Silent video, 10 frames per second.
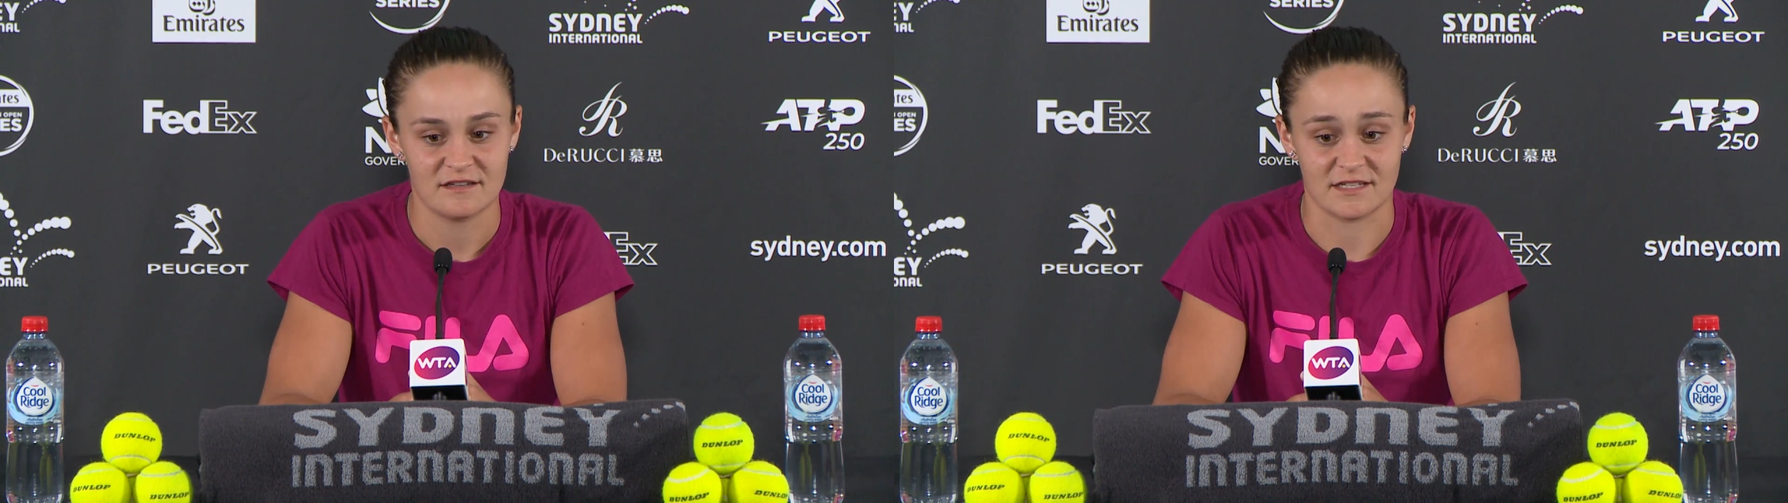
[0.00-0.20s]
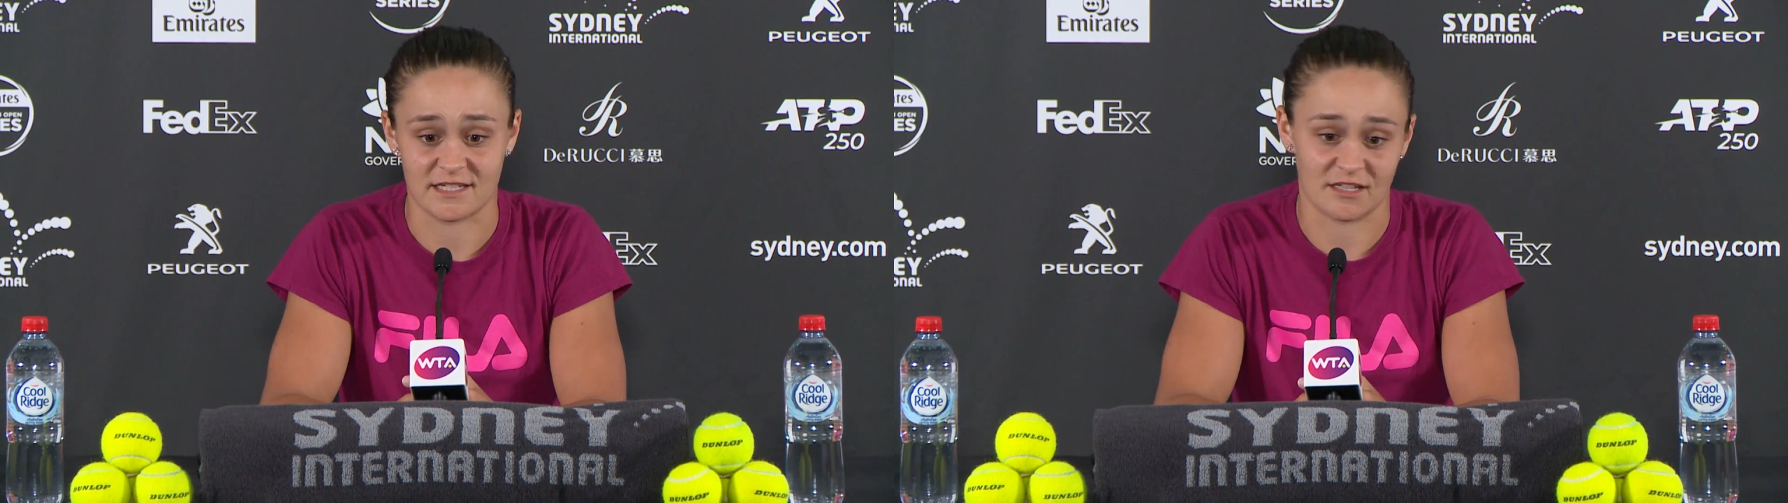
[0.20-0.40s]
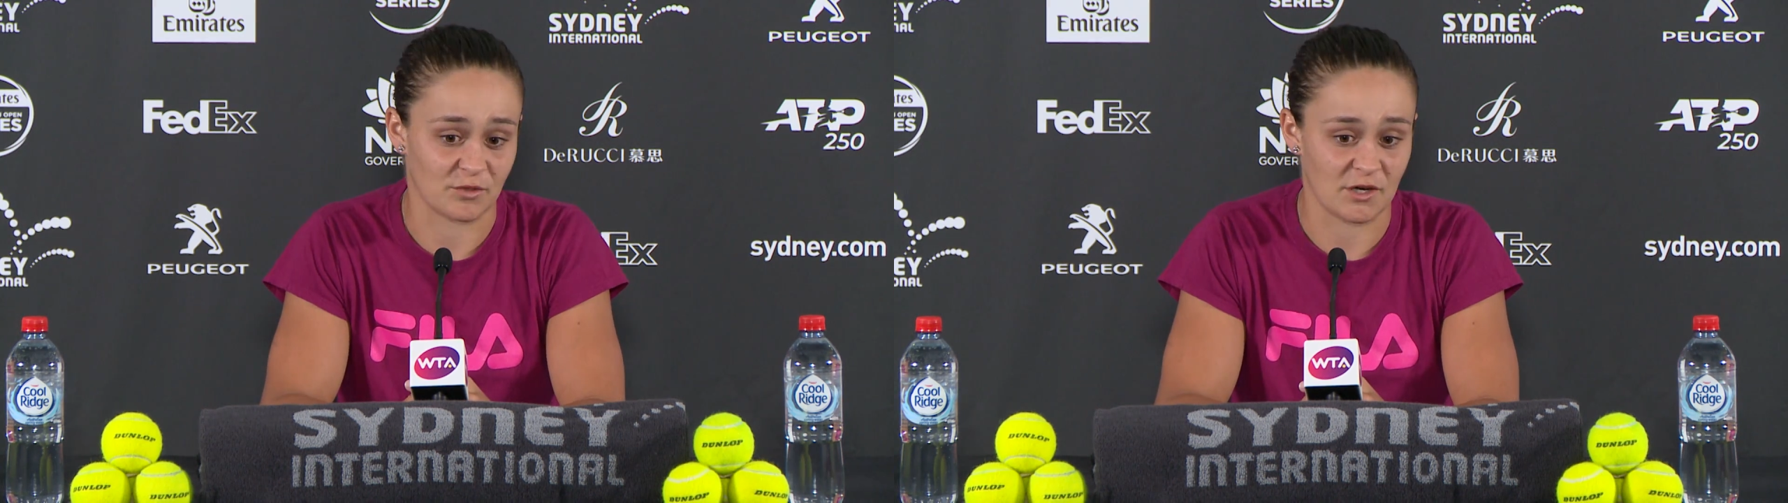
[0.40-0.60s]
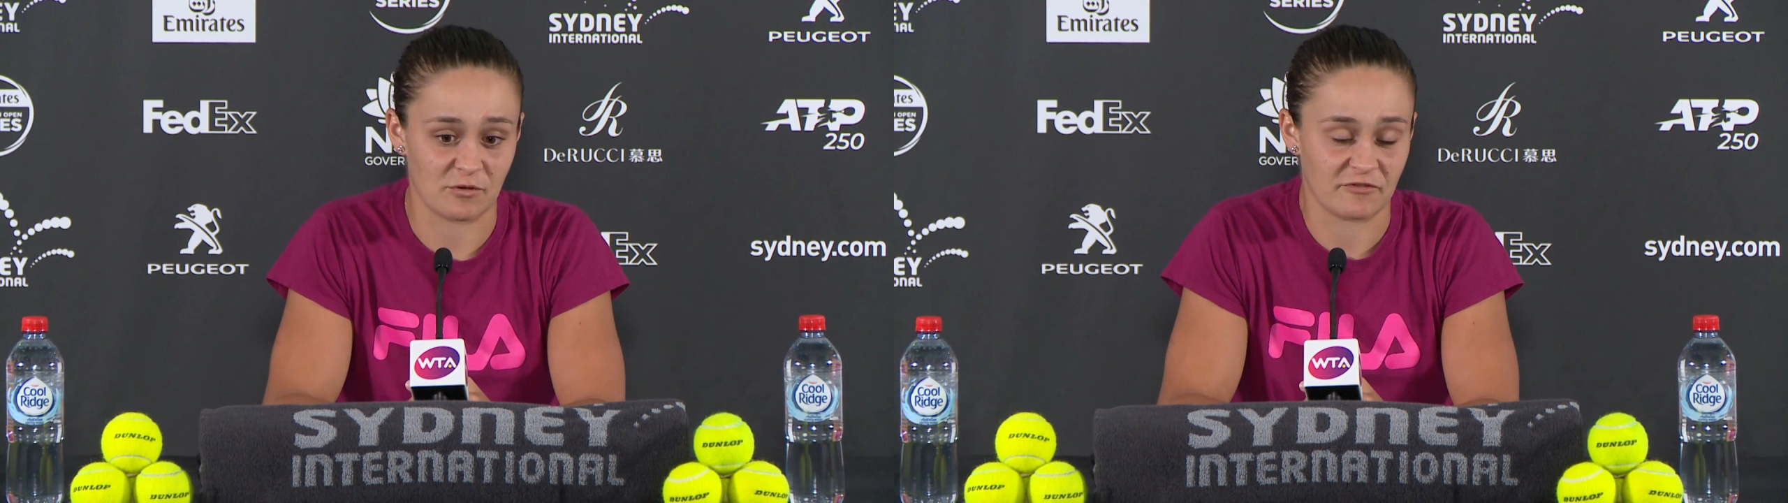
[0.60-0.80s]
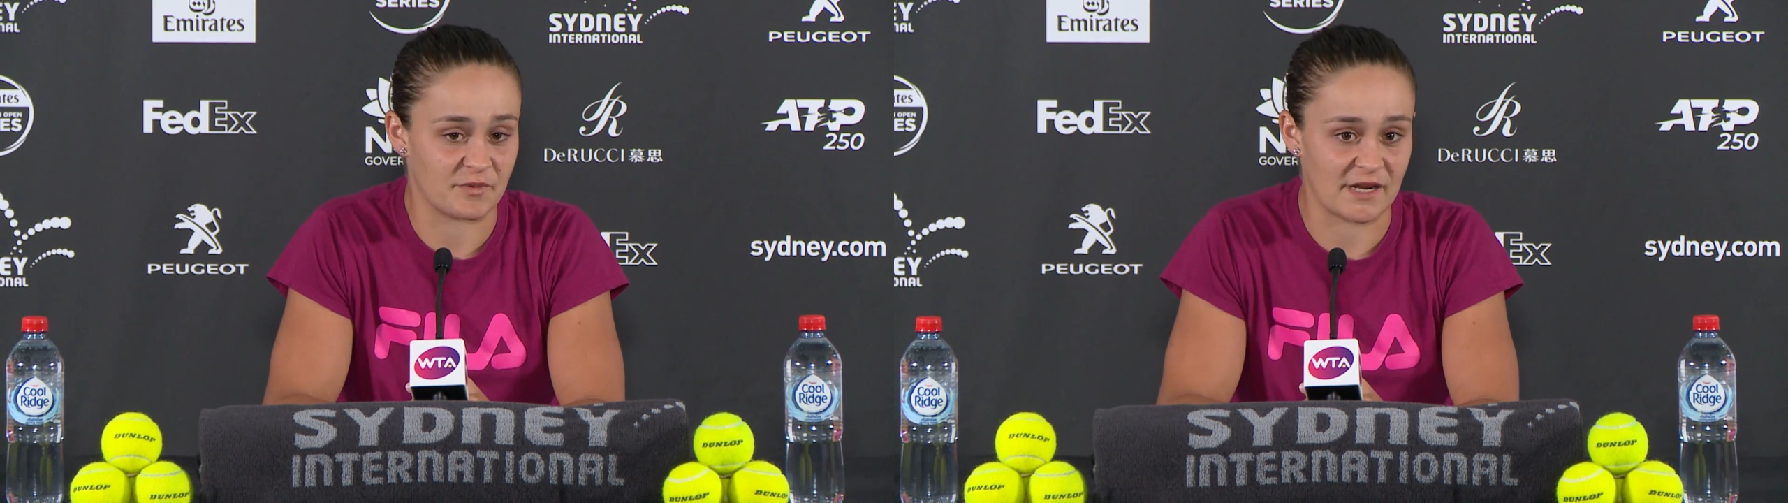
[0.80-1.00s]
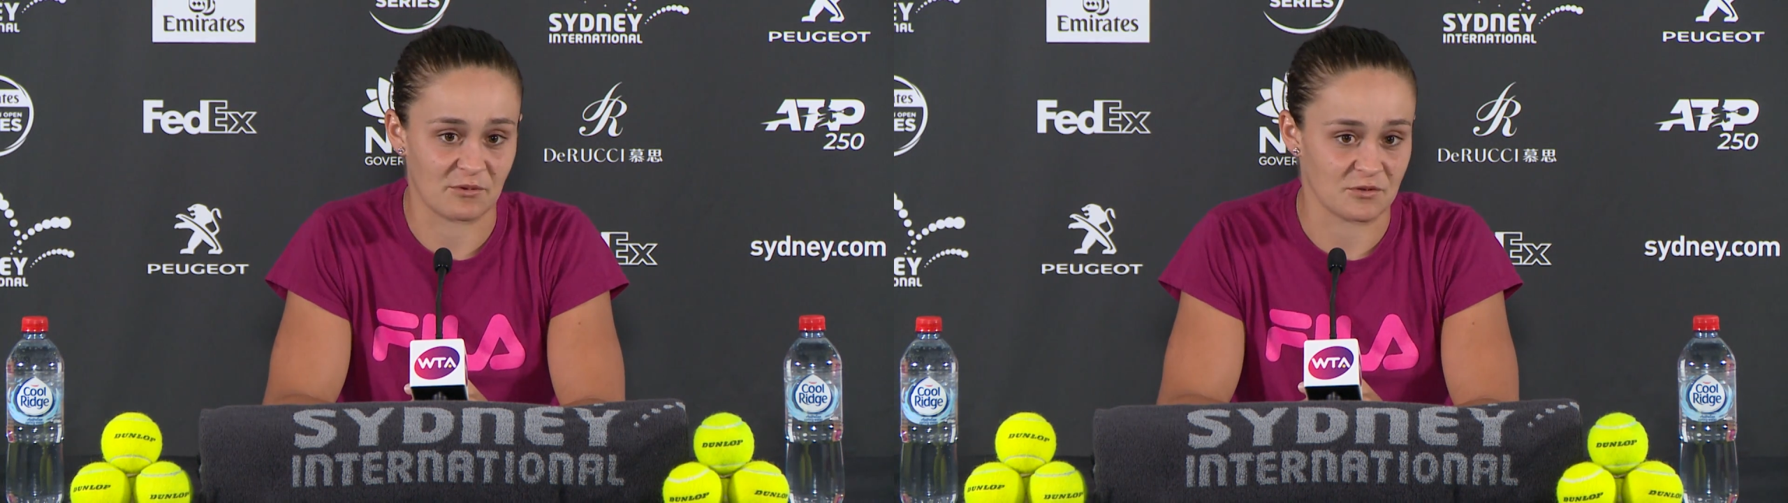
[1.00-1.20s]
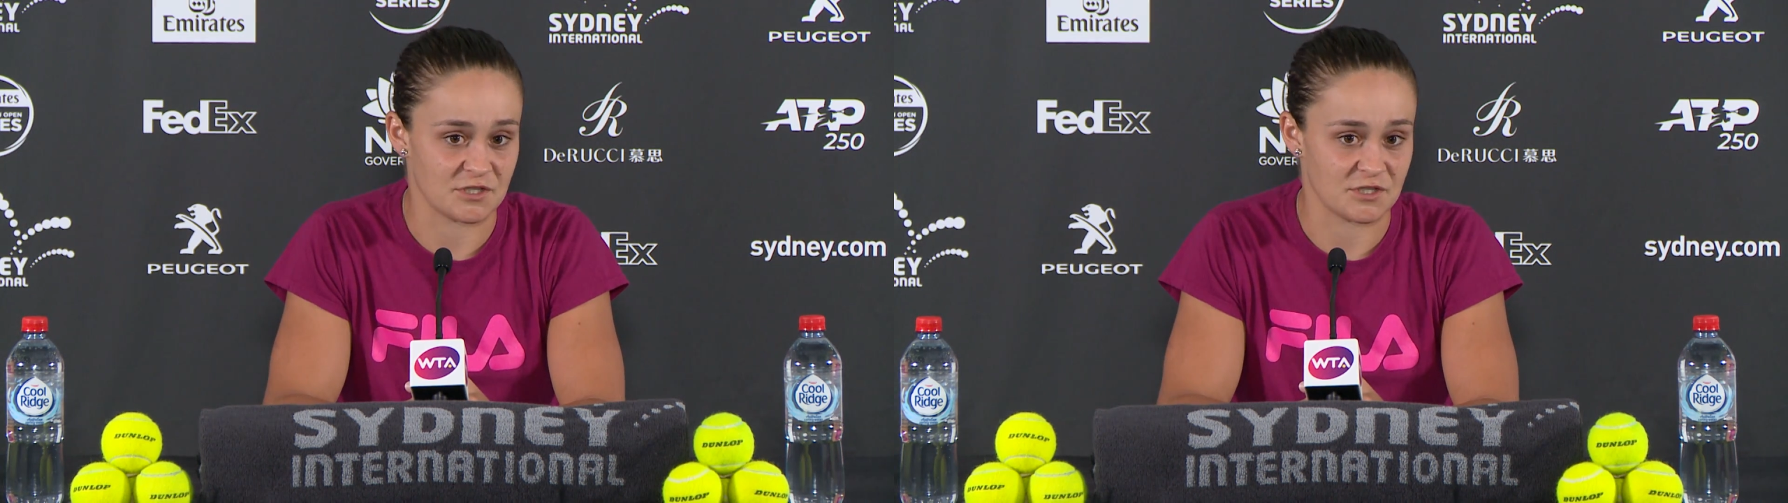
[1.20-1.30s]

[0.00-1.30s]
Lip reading: celebrate what we've been able to